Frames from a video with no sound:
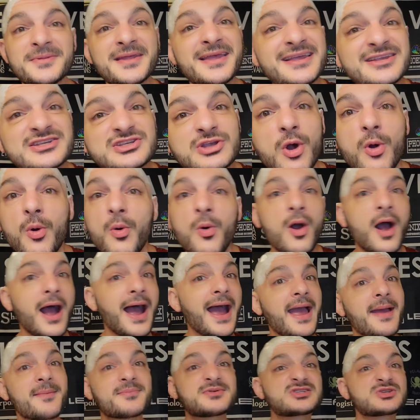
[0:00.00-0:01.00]
So
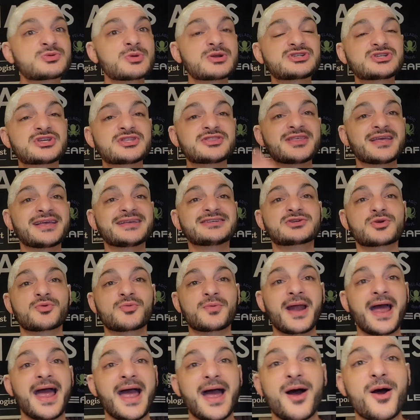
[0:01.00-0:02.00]
I am switching things
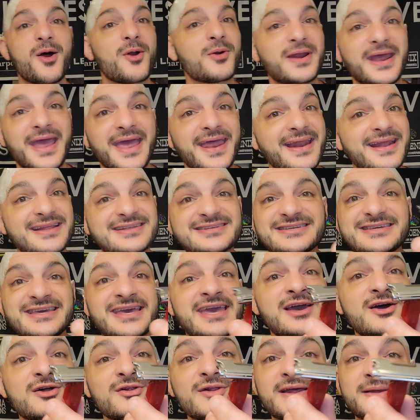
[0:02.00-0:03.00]
around and it's
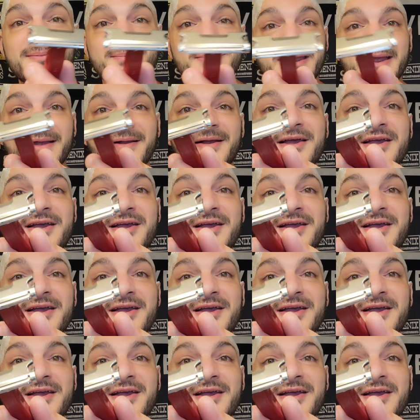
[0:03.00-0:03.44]
killing me.